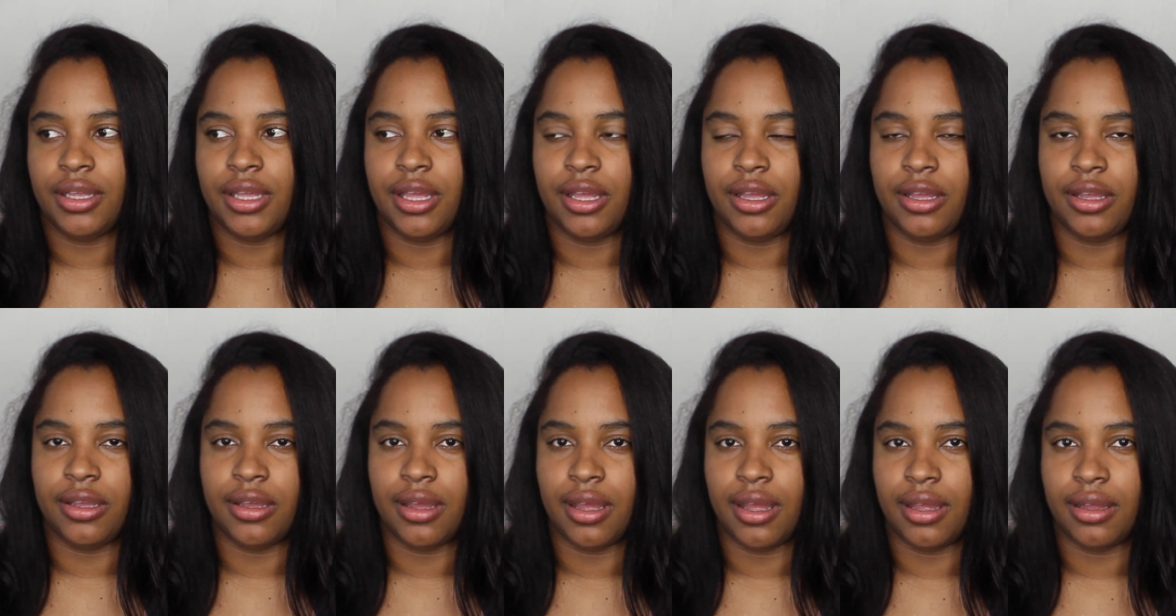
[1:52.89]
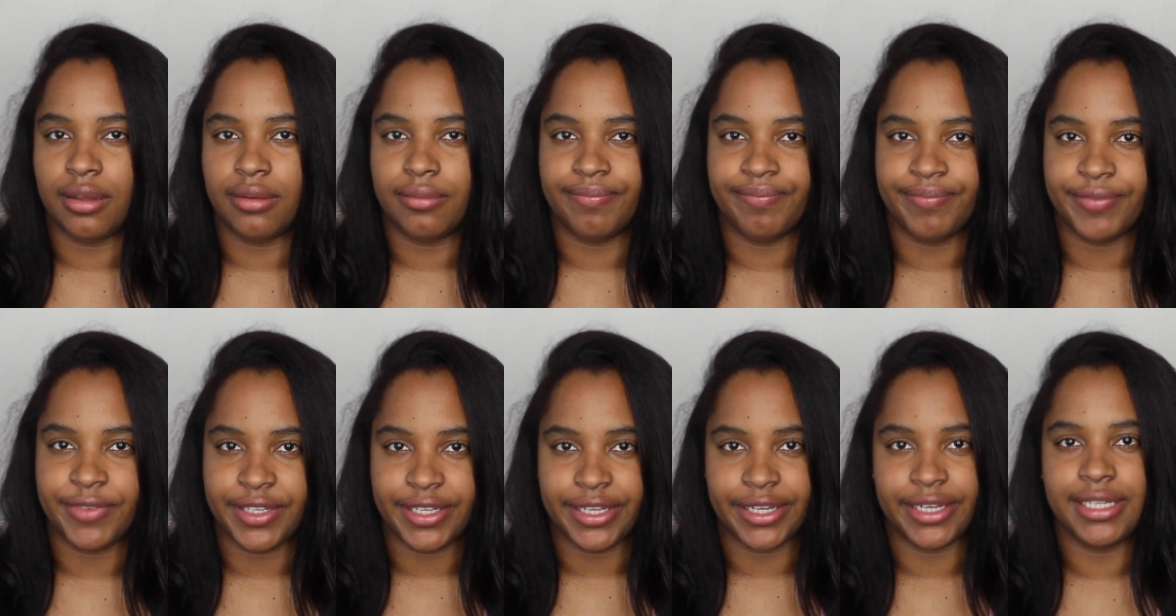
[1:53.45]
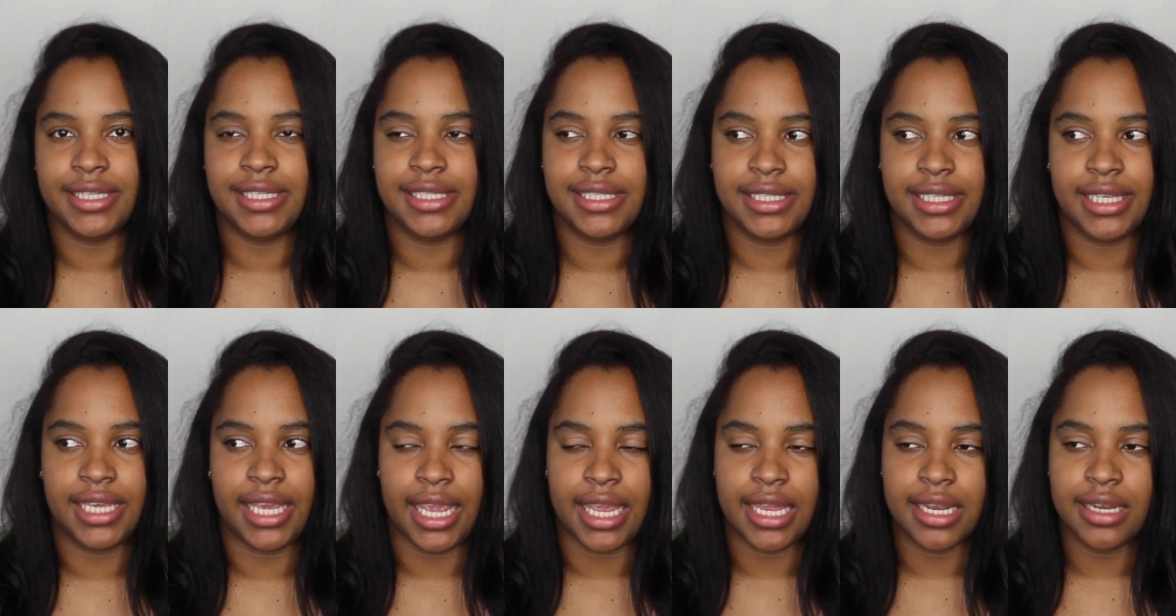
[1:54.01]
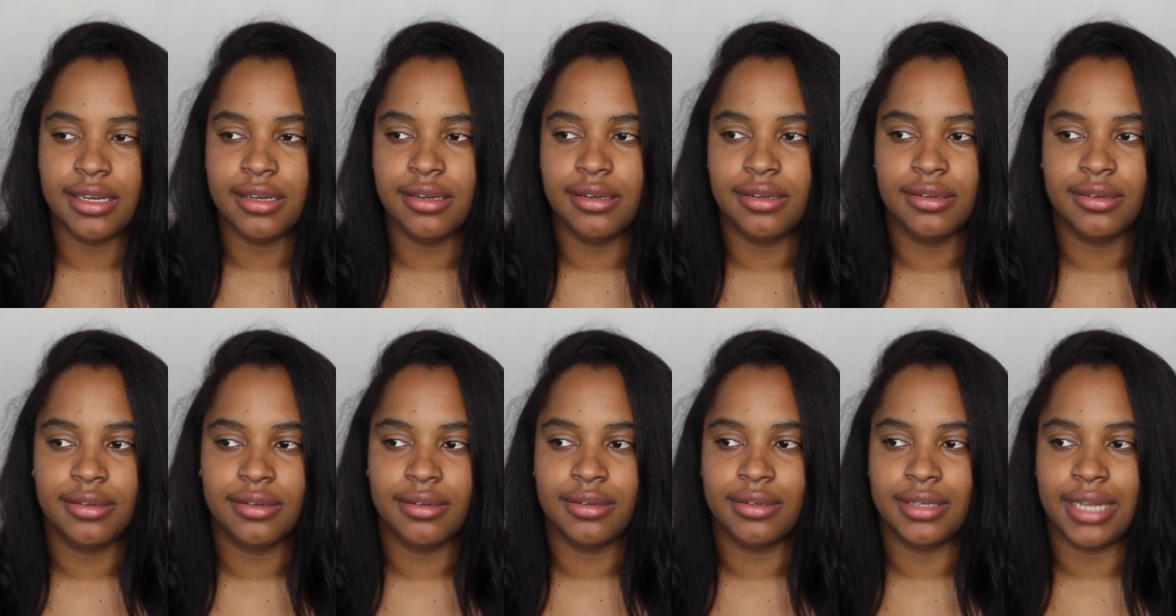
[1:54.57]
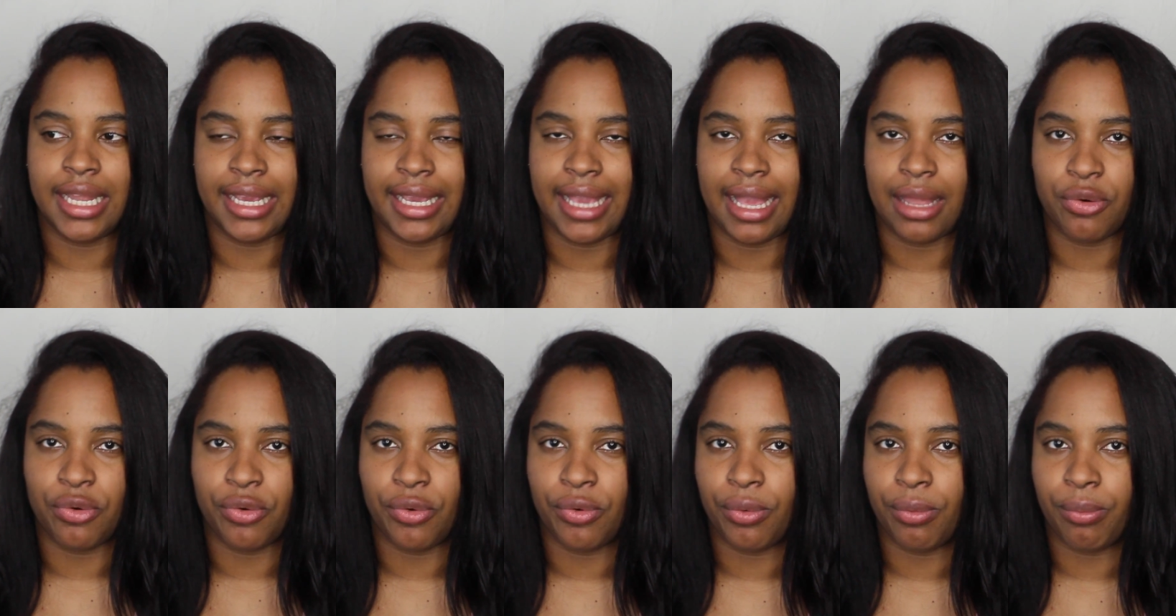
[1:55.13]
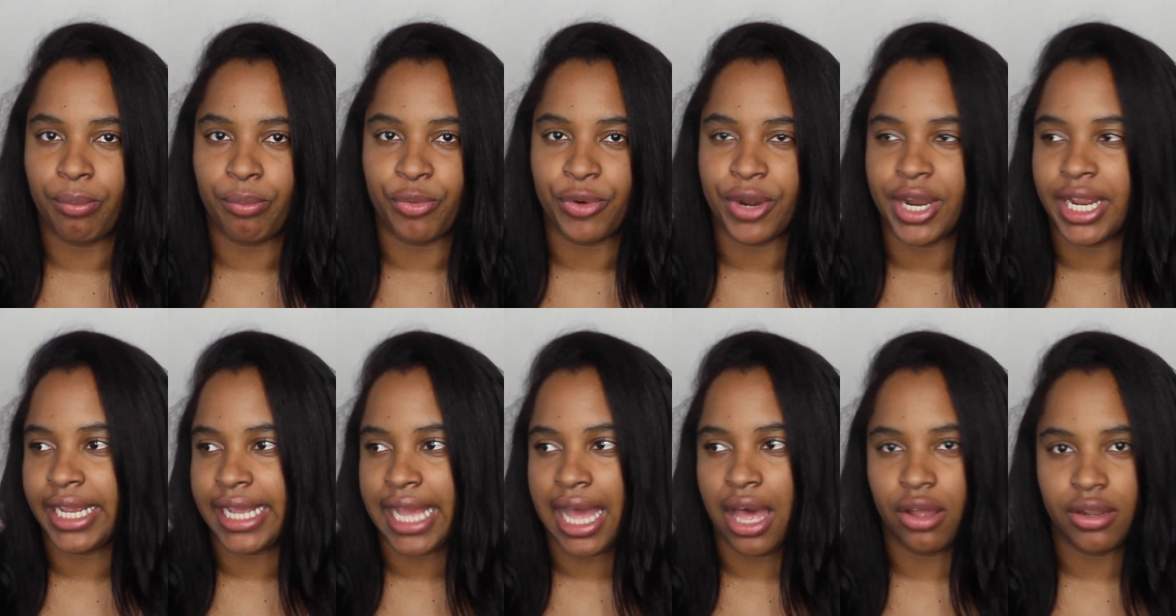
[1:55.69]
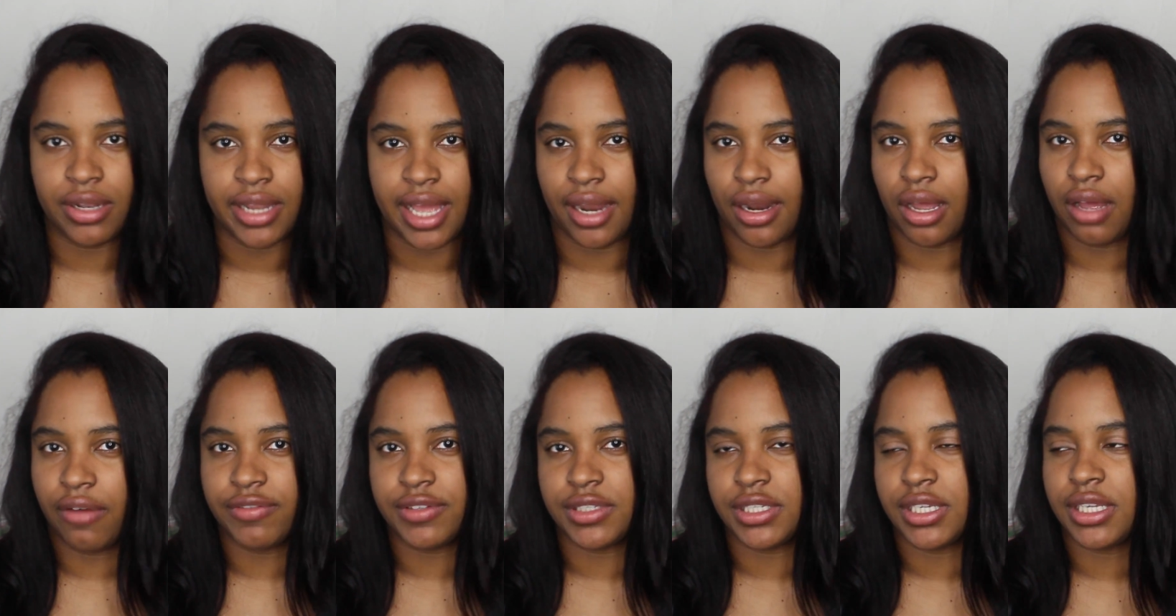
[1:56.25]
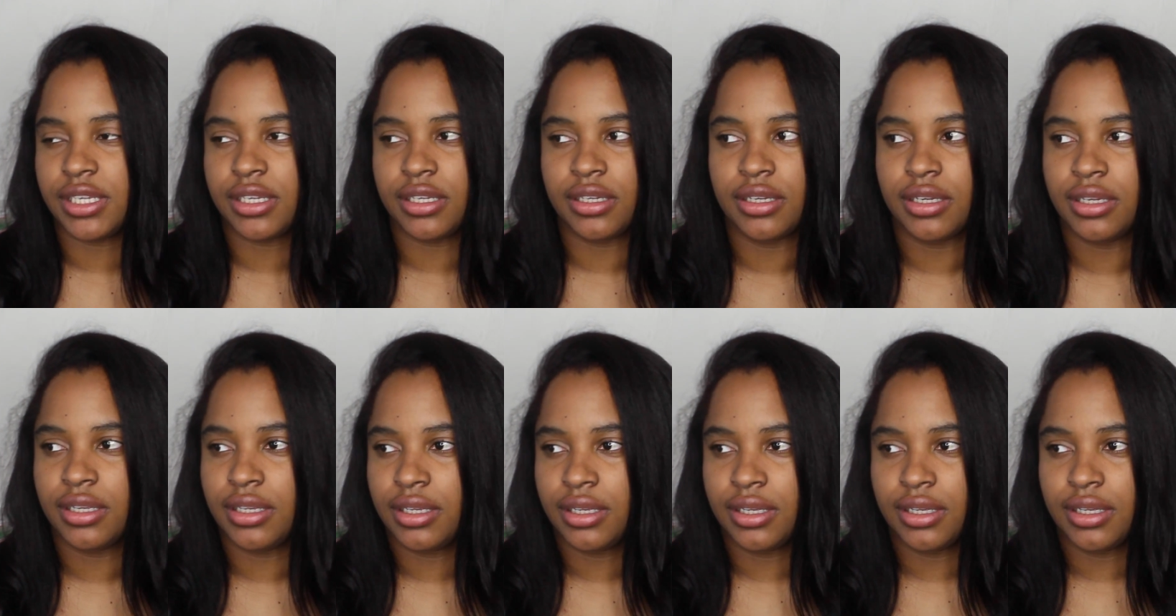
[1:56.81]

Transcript: a, a good skin. Like I don't break out that often.